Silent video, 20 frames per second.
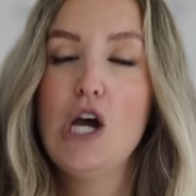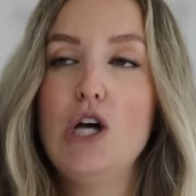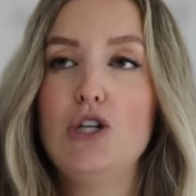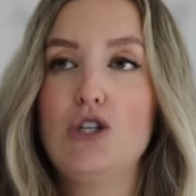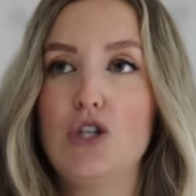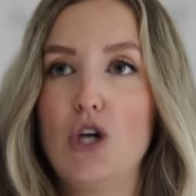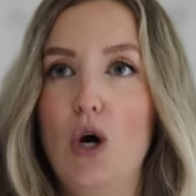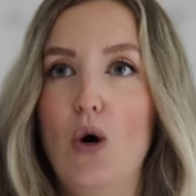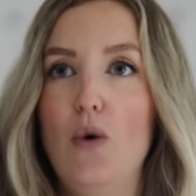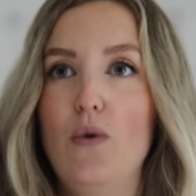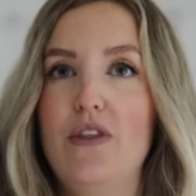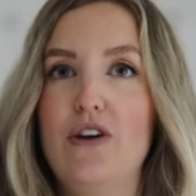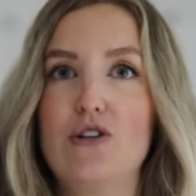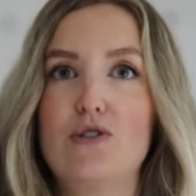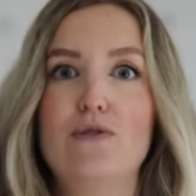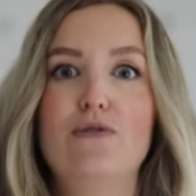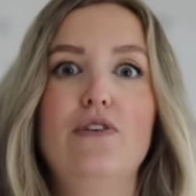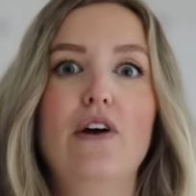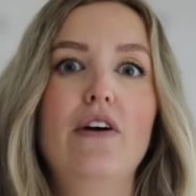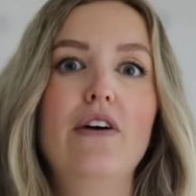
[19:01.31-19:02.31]
So
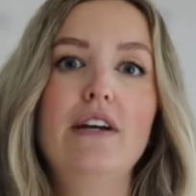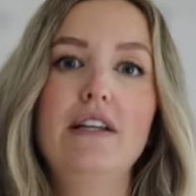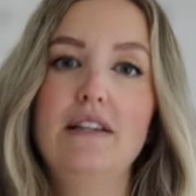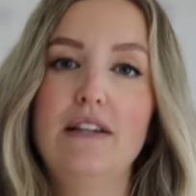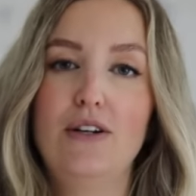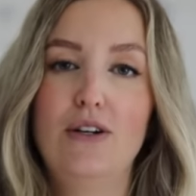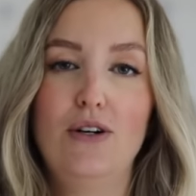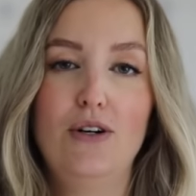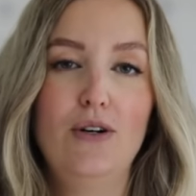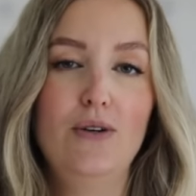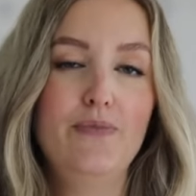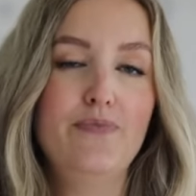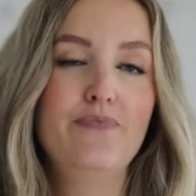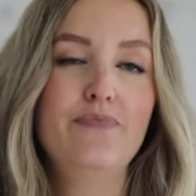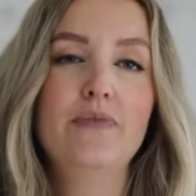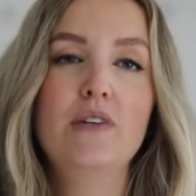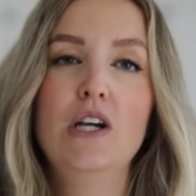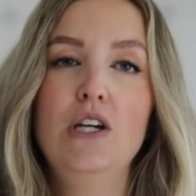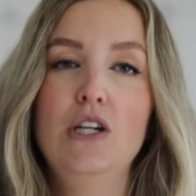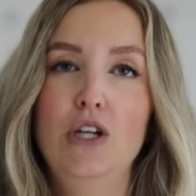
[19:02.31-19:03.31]
there's very
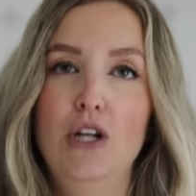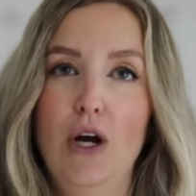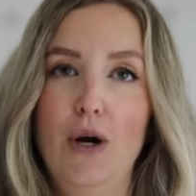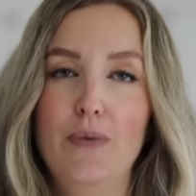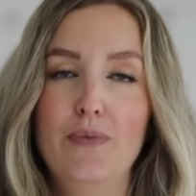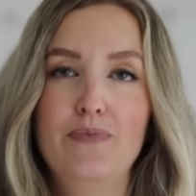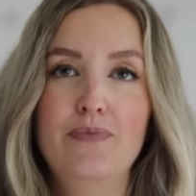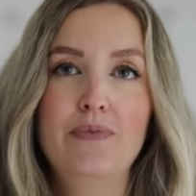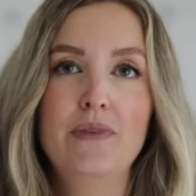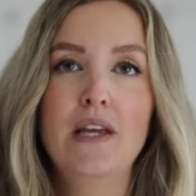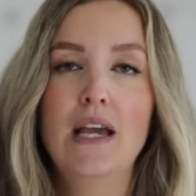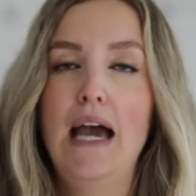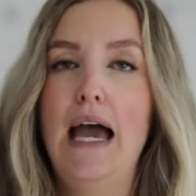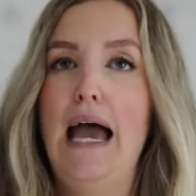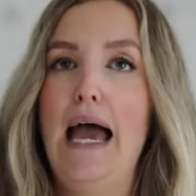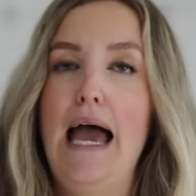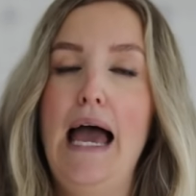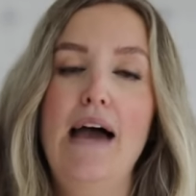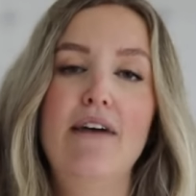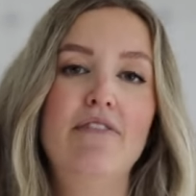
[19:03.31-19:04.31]
little, you know,
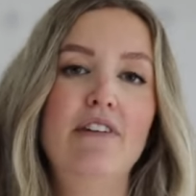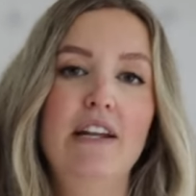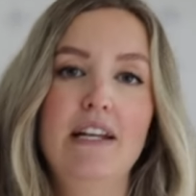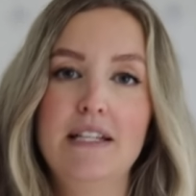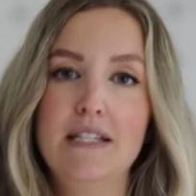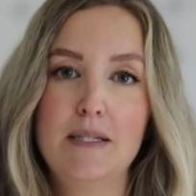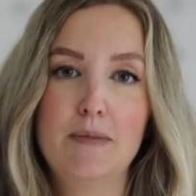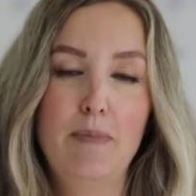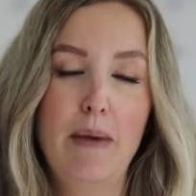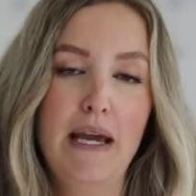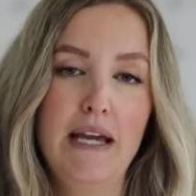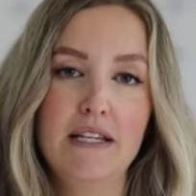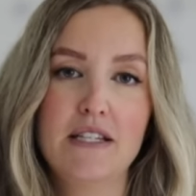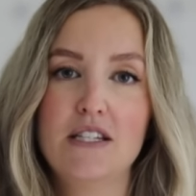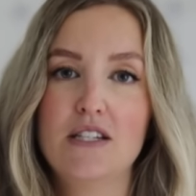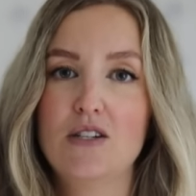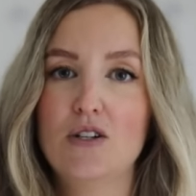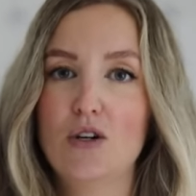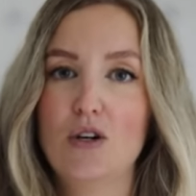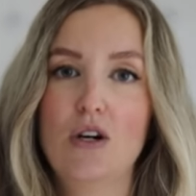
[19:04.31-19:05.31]

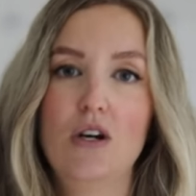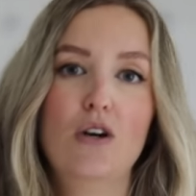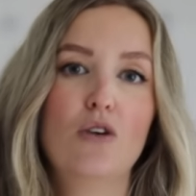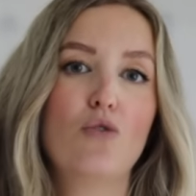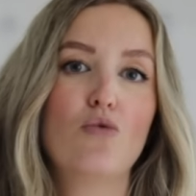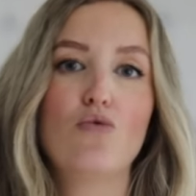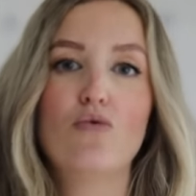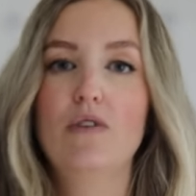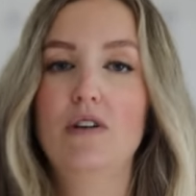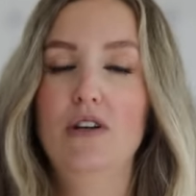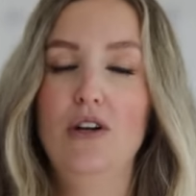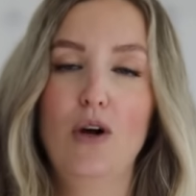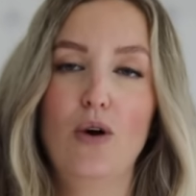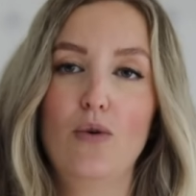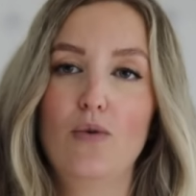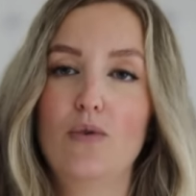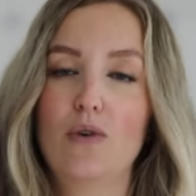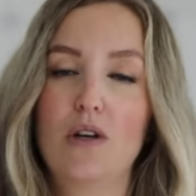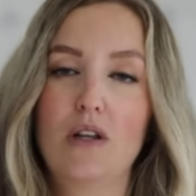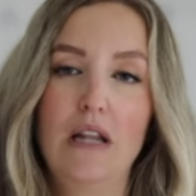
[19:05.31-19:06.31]
evidence-based, you
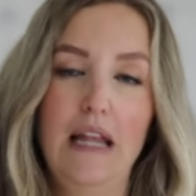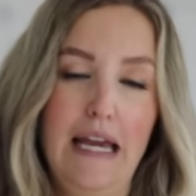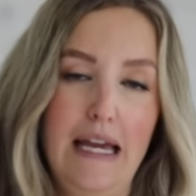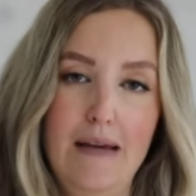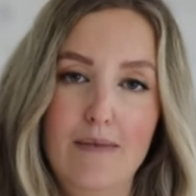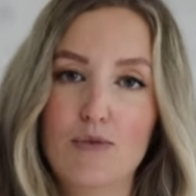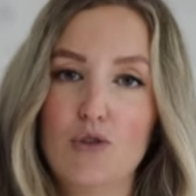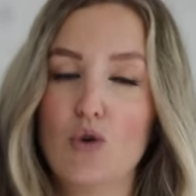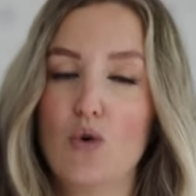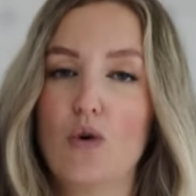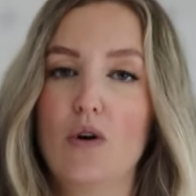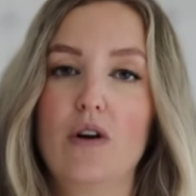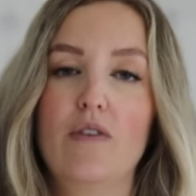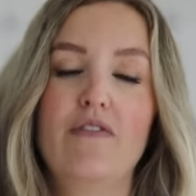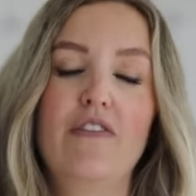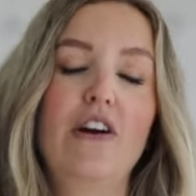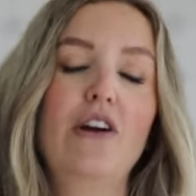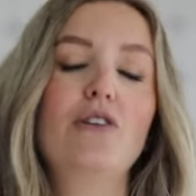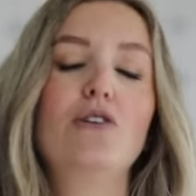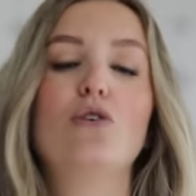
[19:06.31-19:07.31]
know, claims
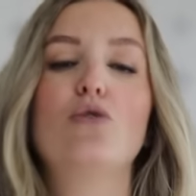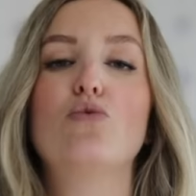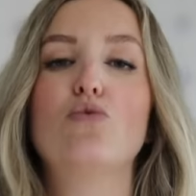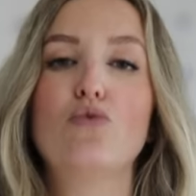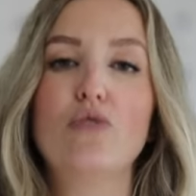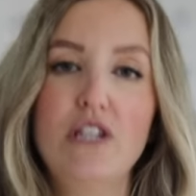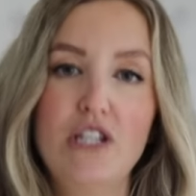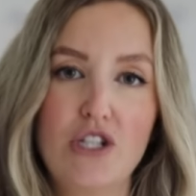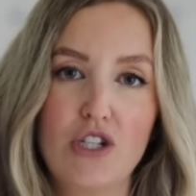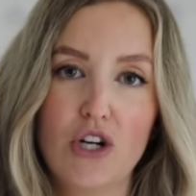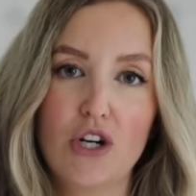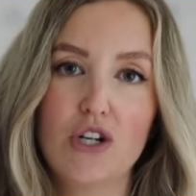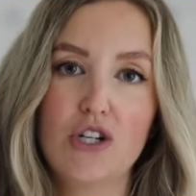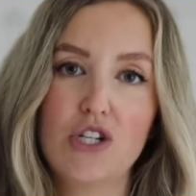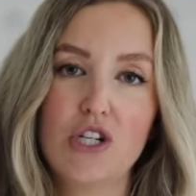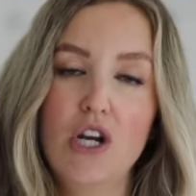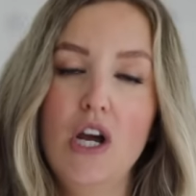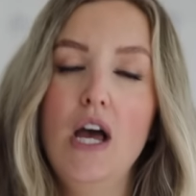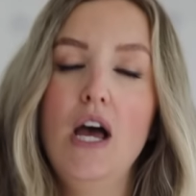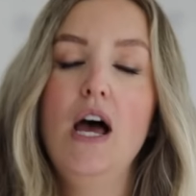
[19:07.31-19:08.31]
or very little
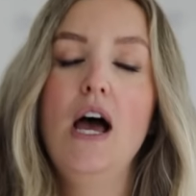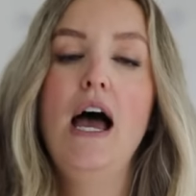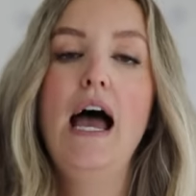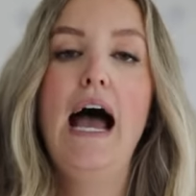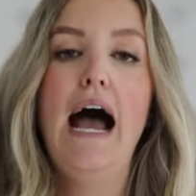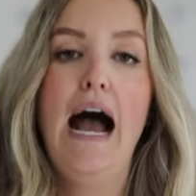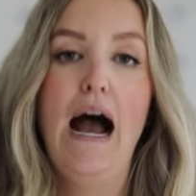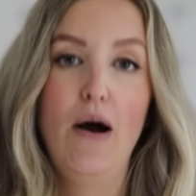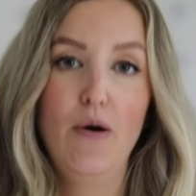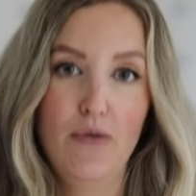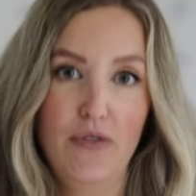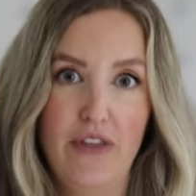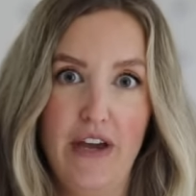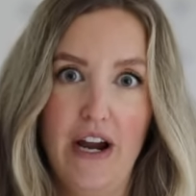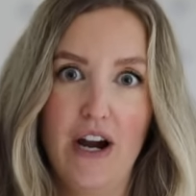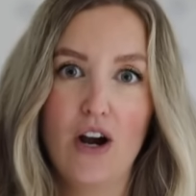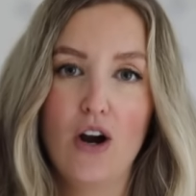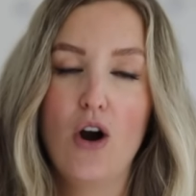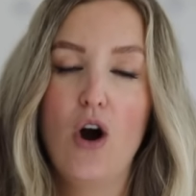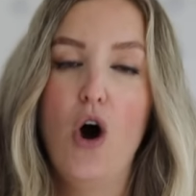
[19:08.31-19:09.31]
research out
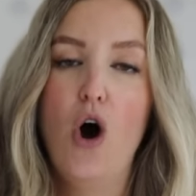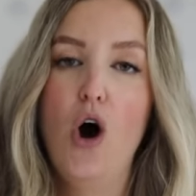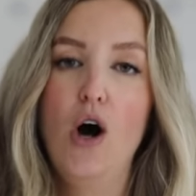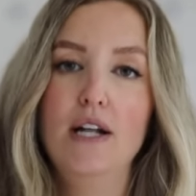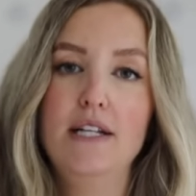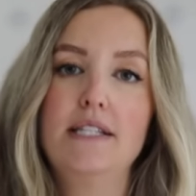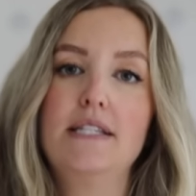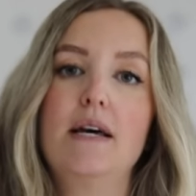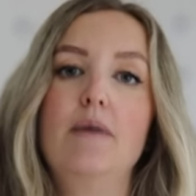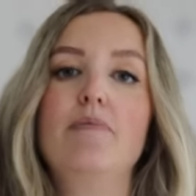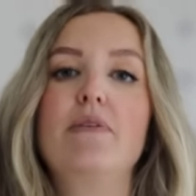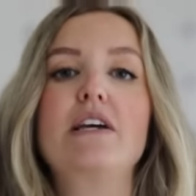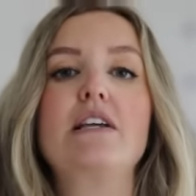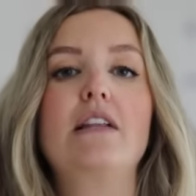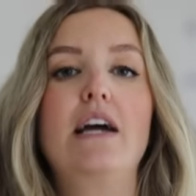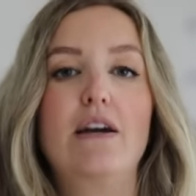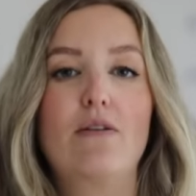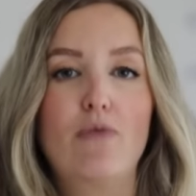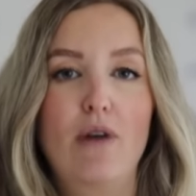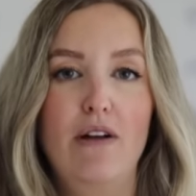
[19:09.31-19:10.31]
there on something
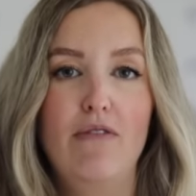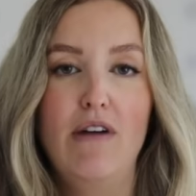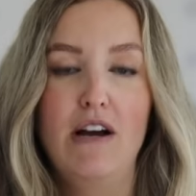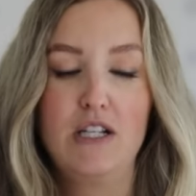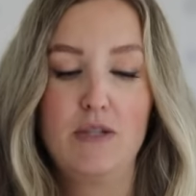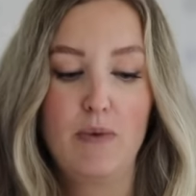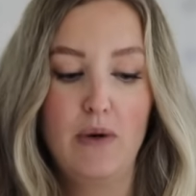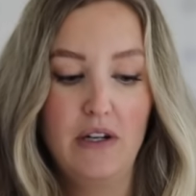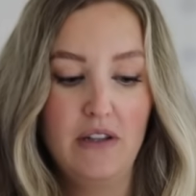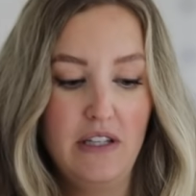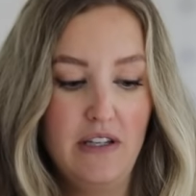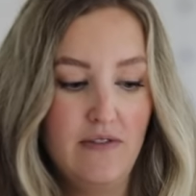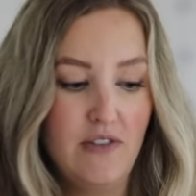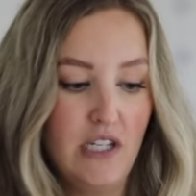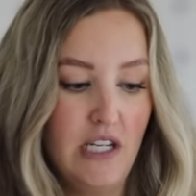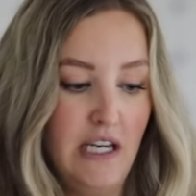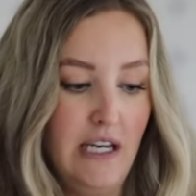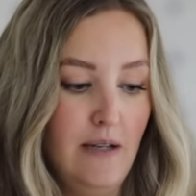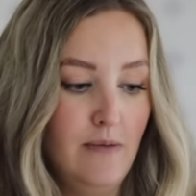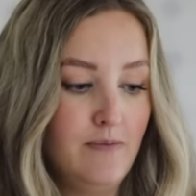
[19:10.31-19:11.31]
like red raspberry leaf
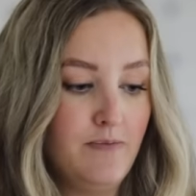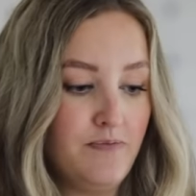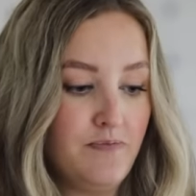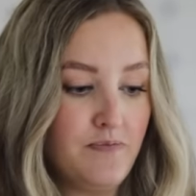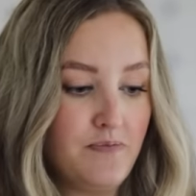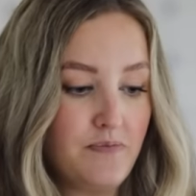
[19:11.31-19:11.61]
tea,